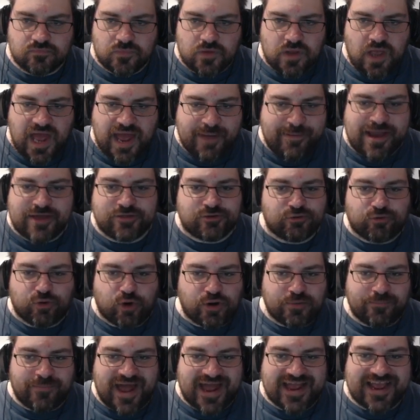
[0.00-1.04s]
I might as well
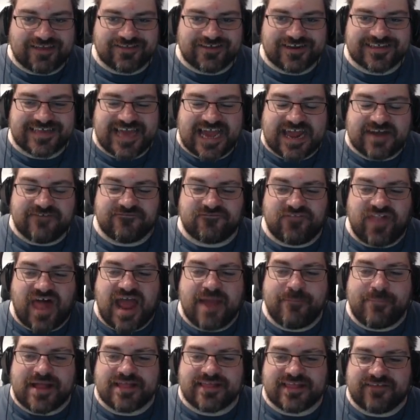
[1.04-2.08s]
run back. I was going to say I can fly
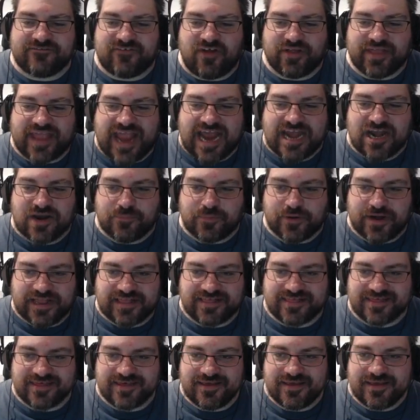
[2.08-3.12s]
back to the volcano, but
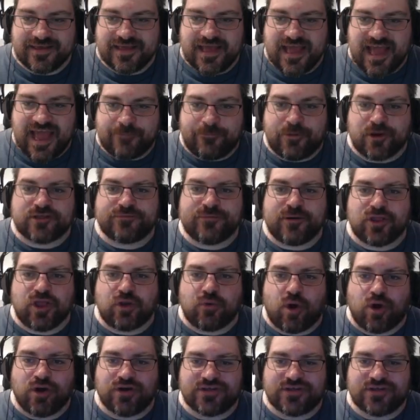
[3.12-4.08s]
it puts me on the wrong